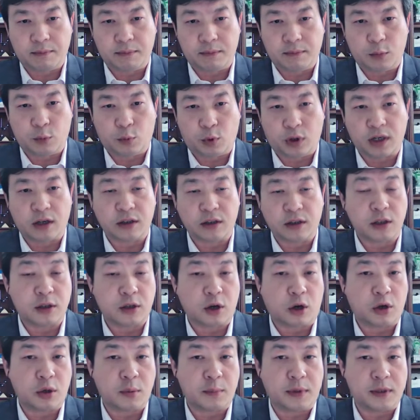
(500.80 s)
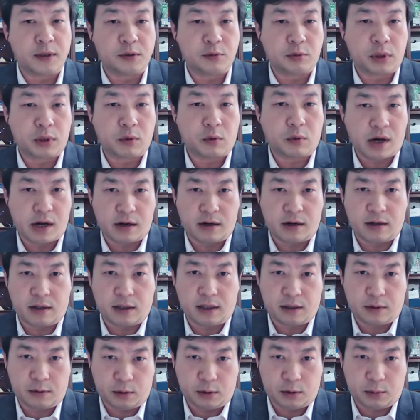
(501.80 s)
what are the documents required
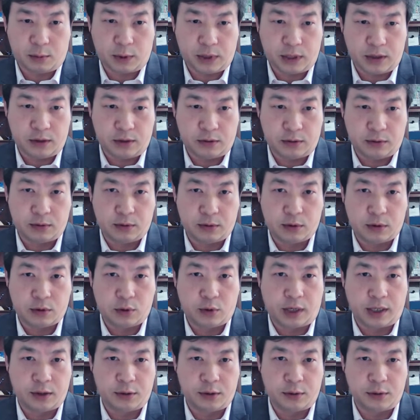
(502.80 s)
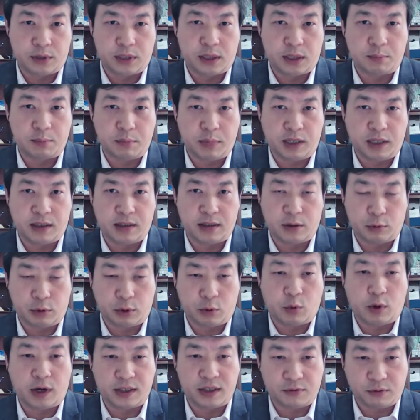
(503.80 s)
when you try to submit a
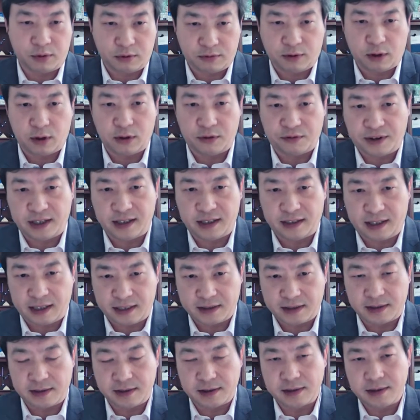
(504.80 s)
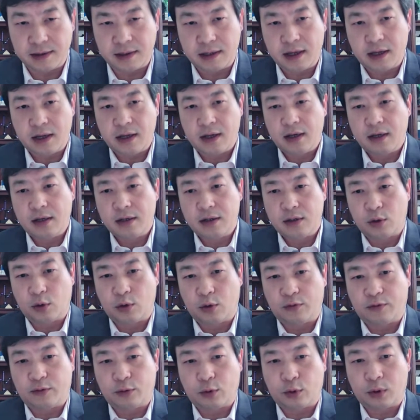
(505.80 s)
request for foreign filing license?
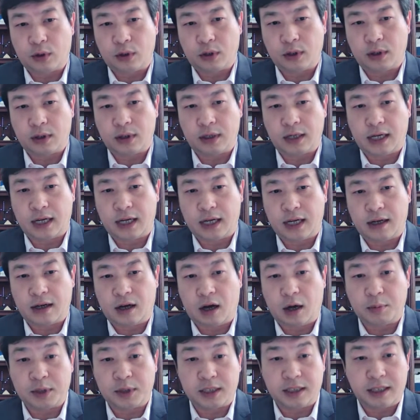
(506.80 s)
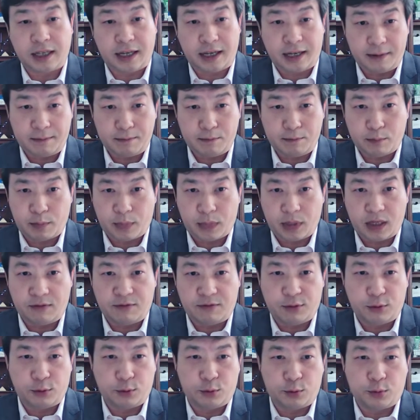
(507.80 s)
So for option A,
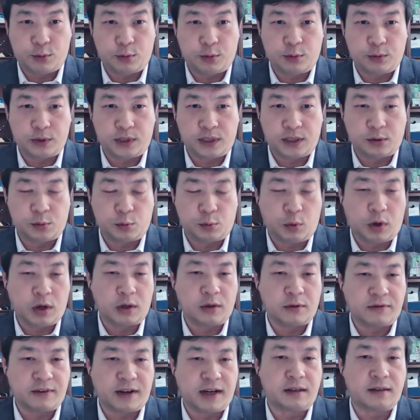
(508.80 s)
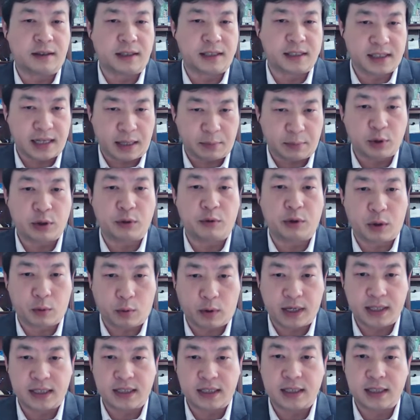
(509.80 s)
if you just want to file a separate
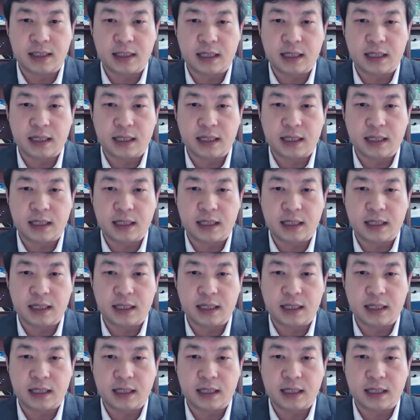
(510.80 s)
request,